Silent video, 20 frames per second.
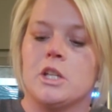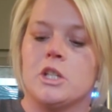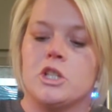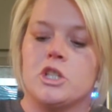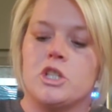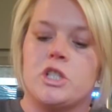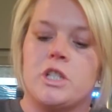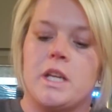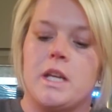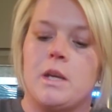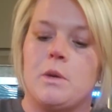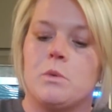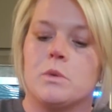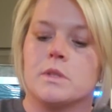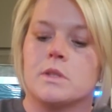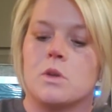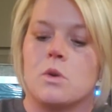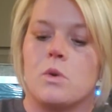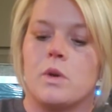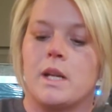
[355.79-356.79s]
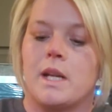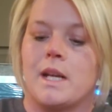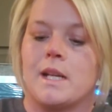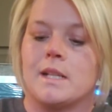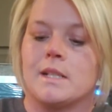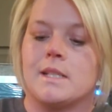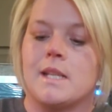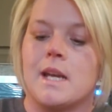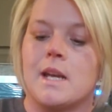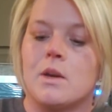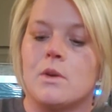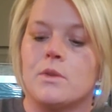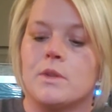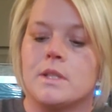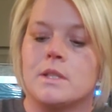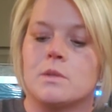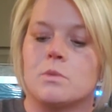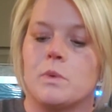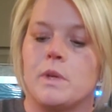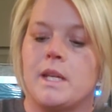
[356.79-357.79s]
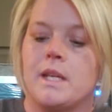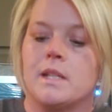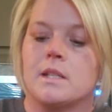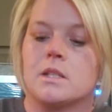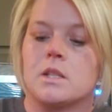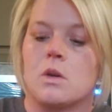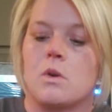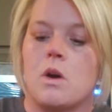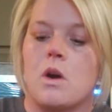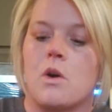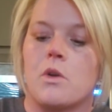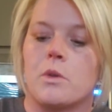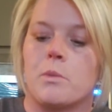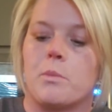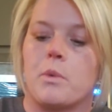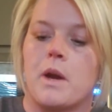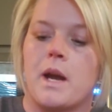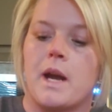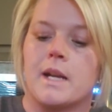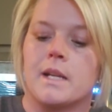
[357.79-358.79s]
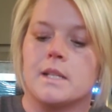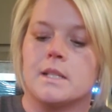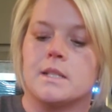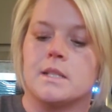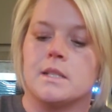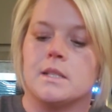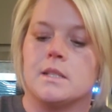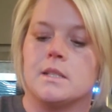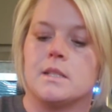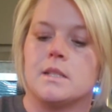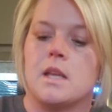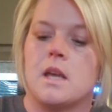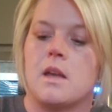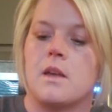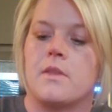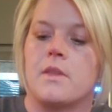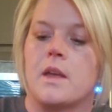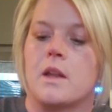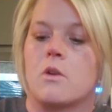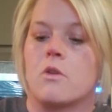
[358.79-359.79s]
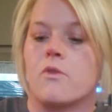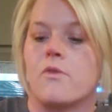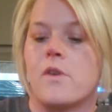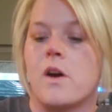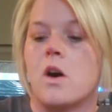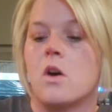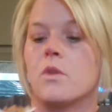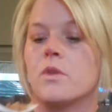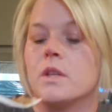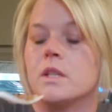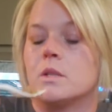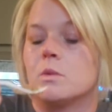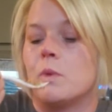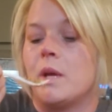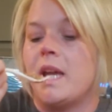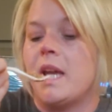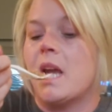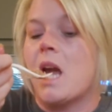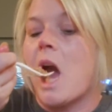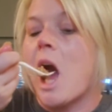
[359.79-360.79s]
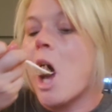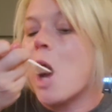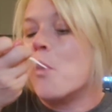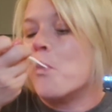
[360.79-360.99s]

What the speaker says: she was going out of town this week, so all the practices that are fall this week,